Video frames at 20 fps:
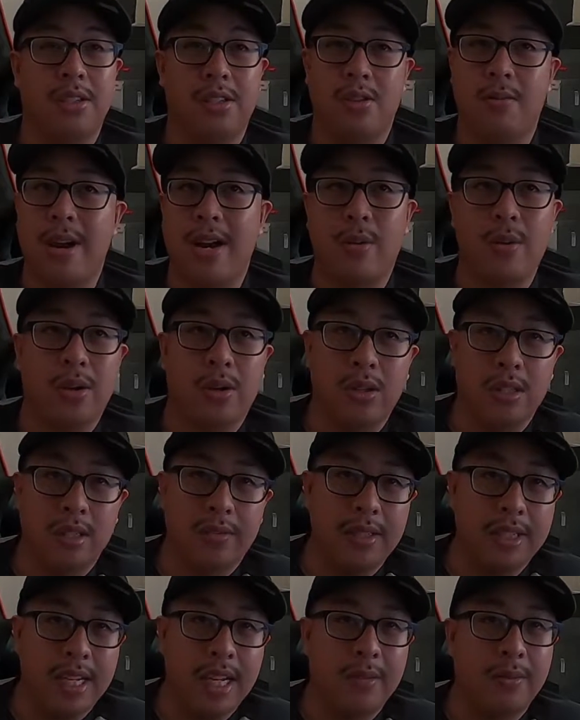no matter what
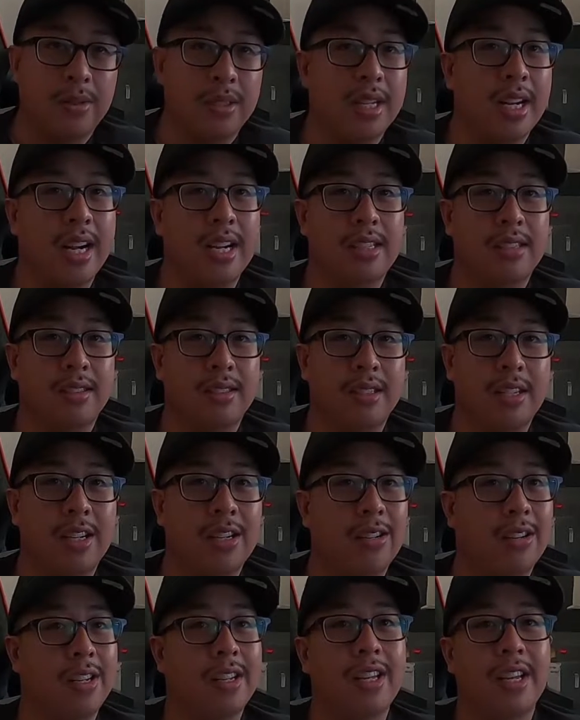coilover you get for the
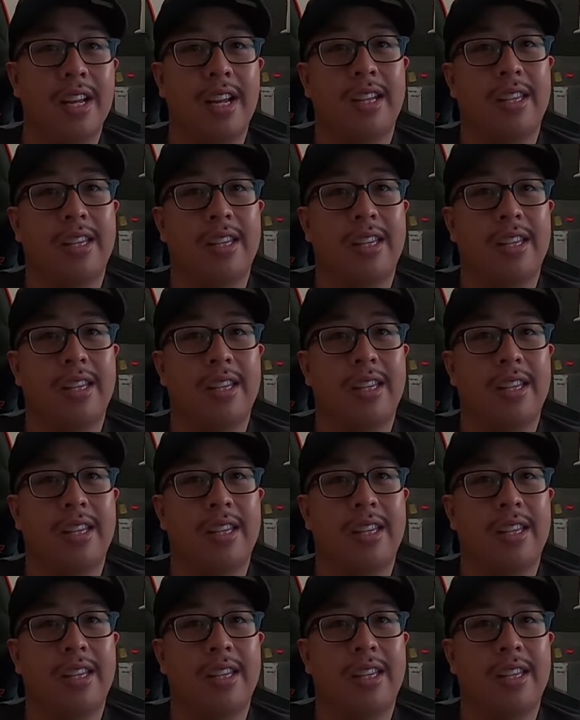IS300,